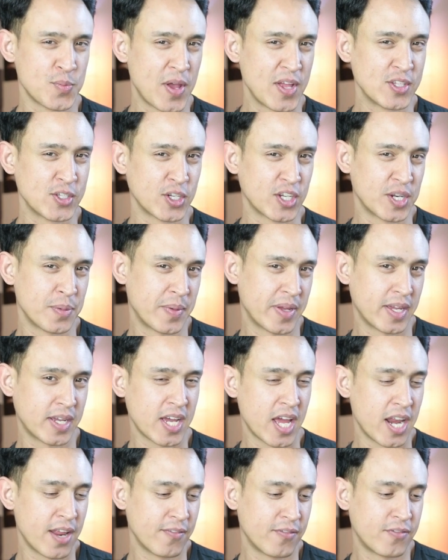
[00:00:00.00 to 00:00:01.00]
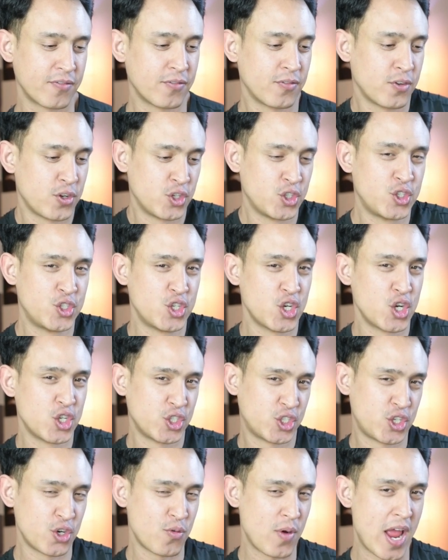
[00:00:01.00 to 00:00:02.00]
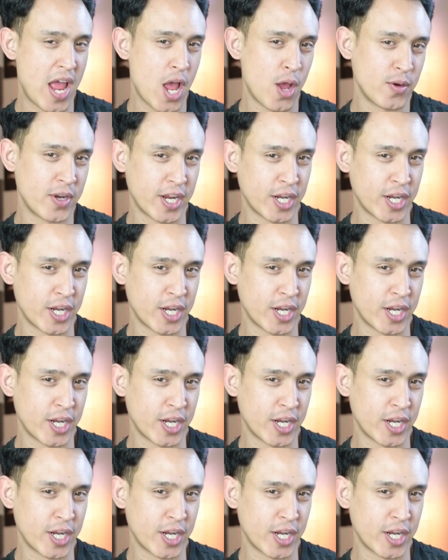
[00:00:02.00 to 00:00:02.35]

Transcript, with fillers: buttons are going to be kind of zhuzhed around